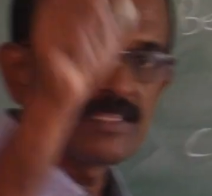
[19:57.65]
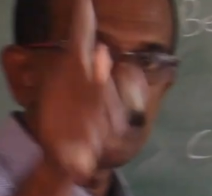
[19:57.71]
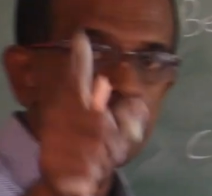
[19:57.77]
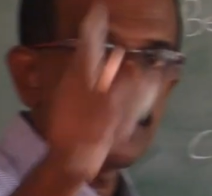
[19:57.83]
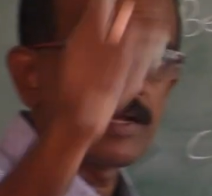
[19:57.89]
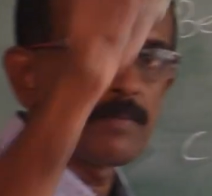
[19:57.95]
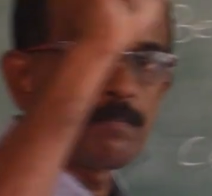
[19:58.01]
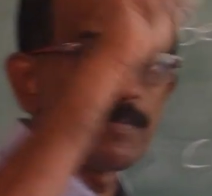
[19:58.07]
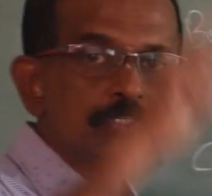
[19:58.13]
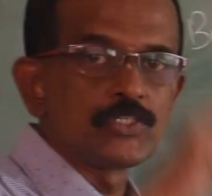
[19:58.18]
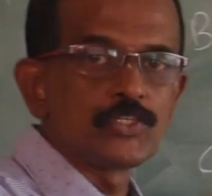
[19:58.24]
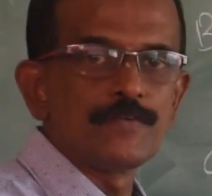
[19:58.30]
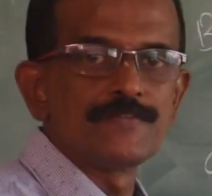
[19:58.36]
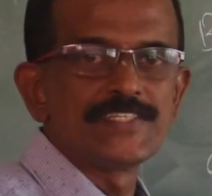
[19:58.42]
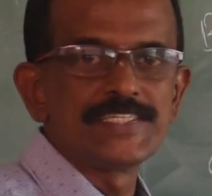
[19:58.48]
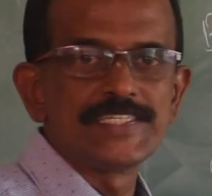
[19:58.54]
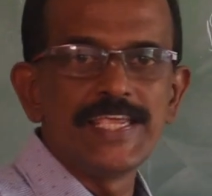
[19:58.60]
the purpose
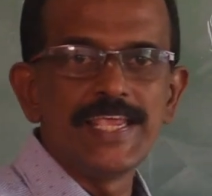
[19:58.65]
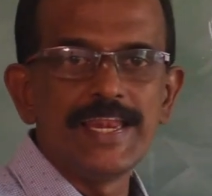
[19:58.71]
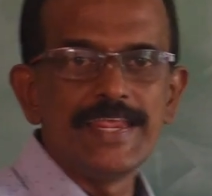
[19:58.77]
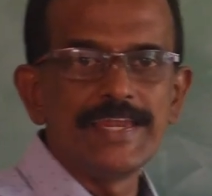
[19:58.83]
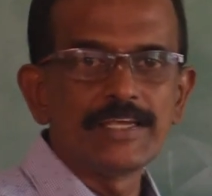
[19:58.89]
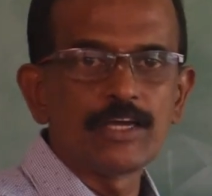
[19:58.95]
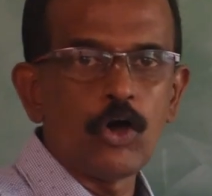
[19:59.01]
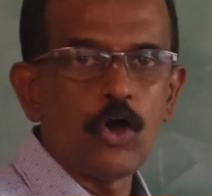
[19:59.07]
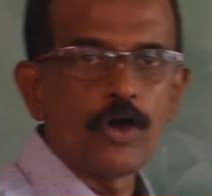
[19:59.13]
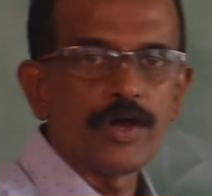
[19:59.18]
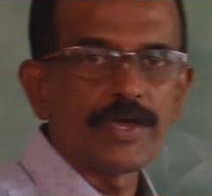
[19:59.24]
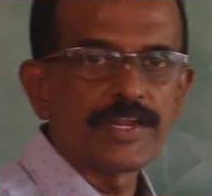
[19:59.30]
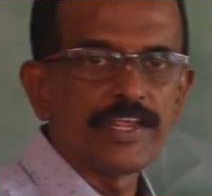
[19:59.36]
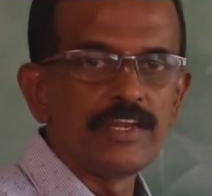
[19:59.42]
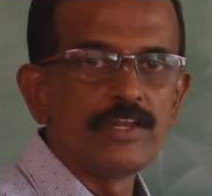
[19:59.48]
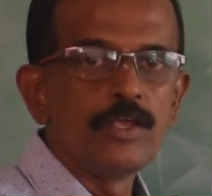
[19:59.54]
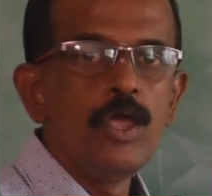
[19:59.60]
of steel in
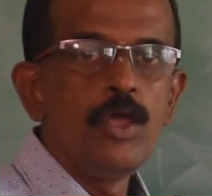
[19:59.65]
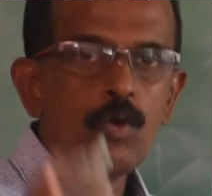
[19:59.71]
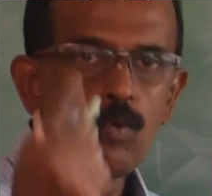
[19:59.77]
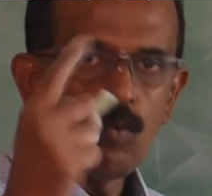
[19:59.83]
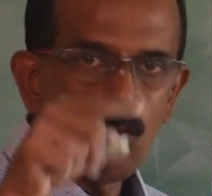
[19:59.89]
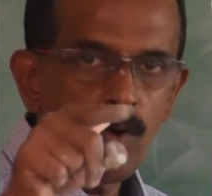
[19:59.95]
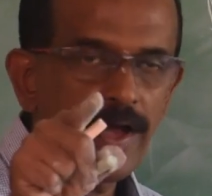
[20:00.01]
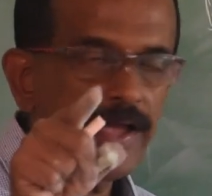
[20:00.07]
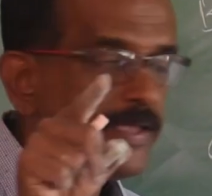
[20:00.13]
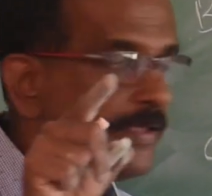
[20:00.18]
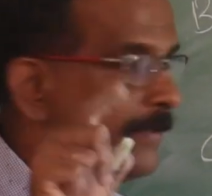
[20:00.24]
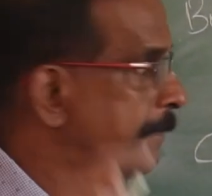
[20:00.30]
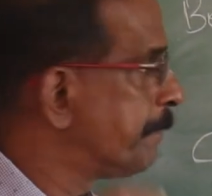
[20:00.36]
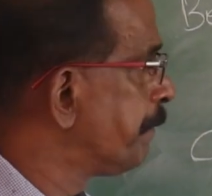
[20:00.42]
concrete. Why?